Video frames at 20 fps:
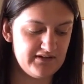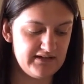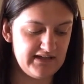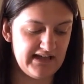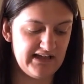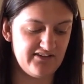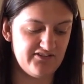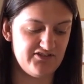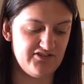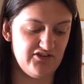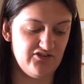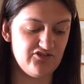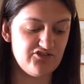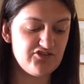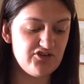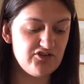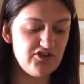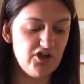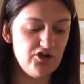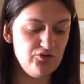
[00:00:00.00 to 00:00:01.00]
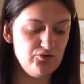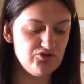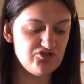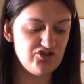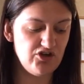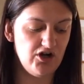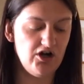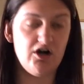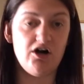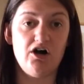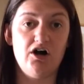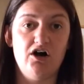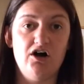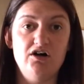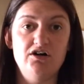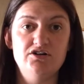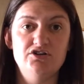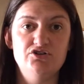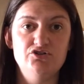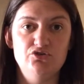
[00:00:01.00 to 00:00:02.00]
Excellent. So those are
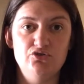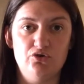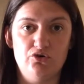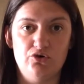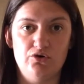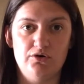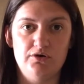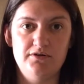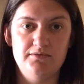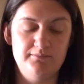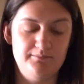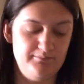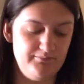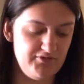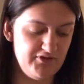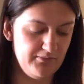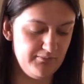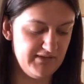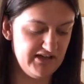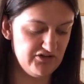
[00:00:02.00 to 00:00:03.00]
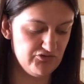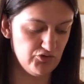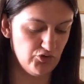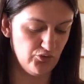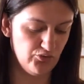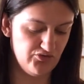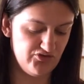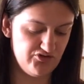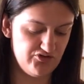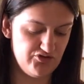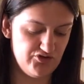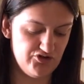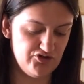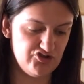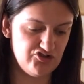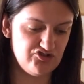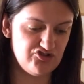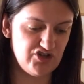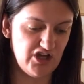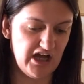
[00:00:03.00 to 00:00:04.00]
the minerals
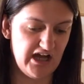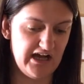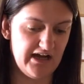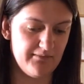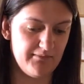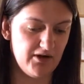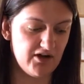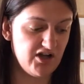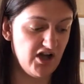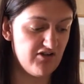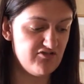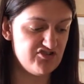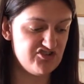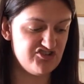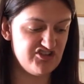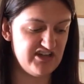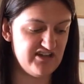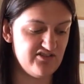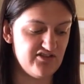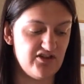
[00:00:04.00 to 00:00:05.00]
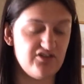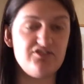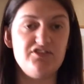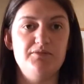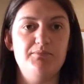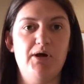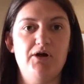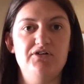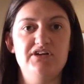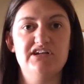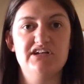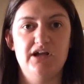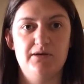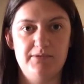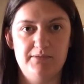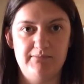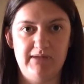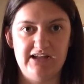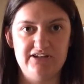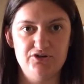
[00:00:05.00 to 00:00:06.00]
that are covered in the Pony
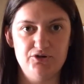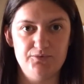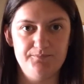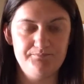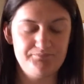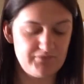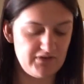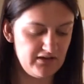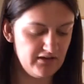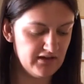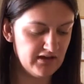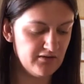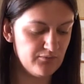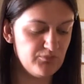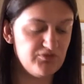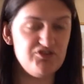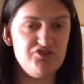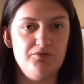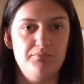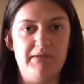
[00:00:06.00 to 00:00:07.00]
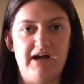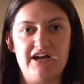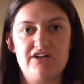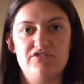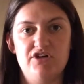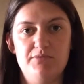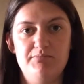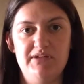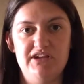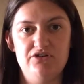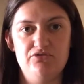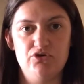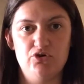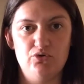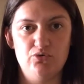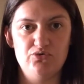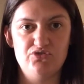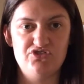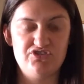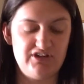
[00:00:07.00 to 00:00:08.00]
Club manual. Your macro
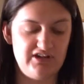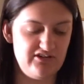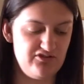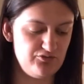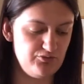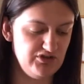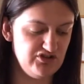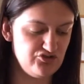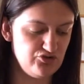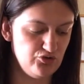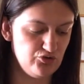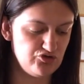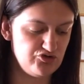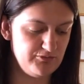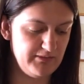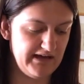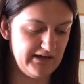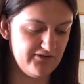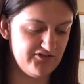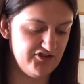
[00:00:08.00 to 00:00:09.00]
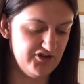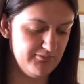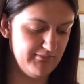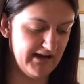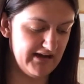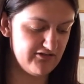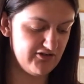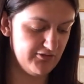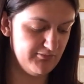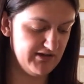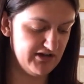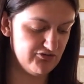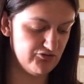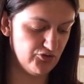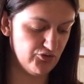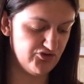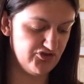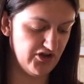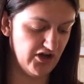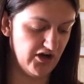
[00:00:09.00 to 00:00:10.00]
minerals, as we talked about. So your macro
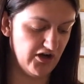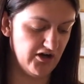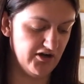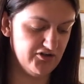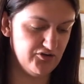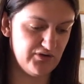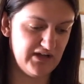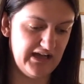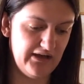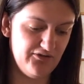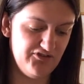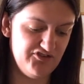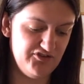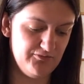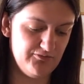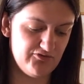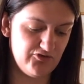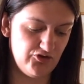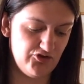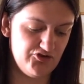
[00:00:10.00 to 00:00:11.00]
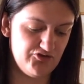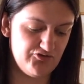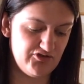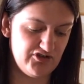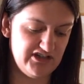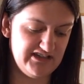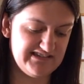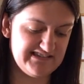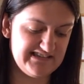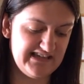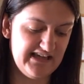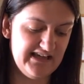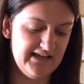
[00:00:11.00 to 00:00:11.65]
minerals are your calcium, phosphorus,